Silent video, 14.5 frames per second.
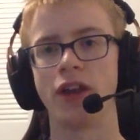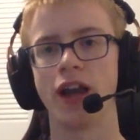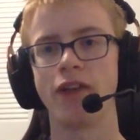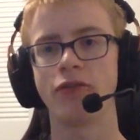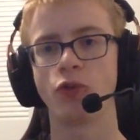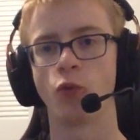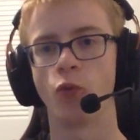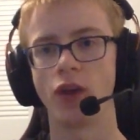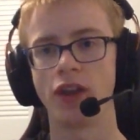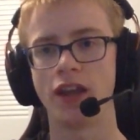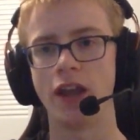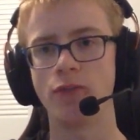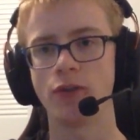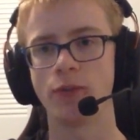you have to
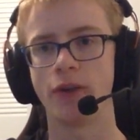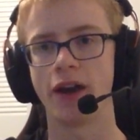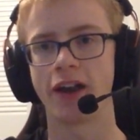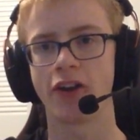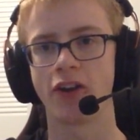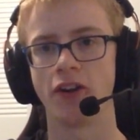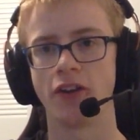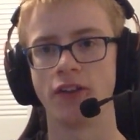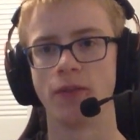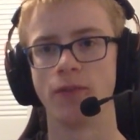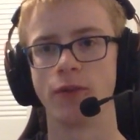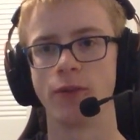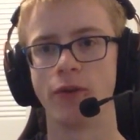keep the minecart at them for